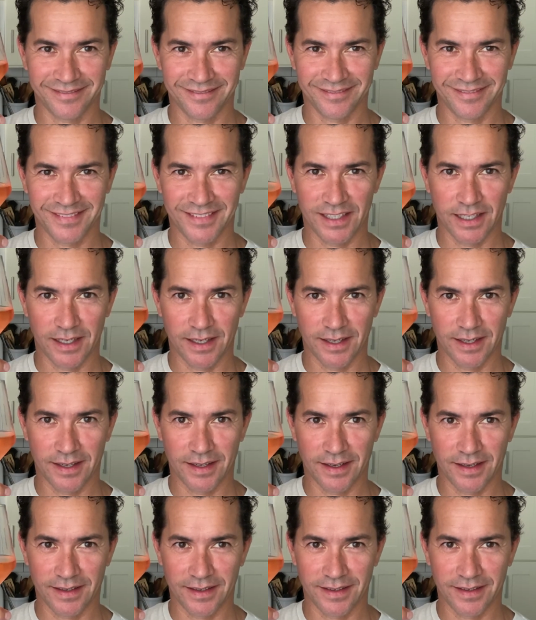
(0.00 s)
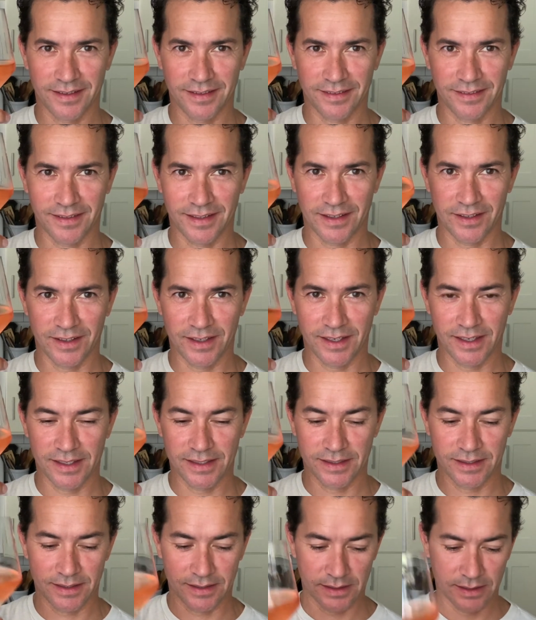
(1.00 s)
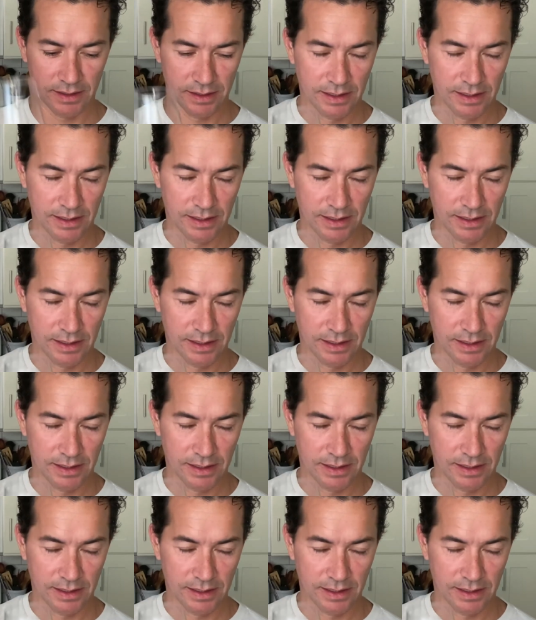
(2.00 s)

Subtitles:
Ta-da! There it is.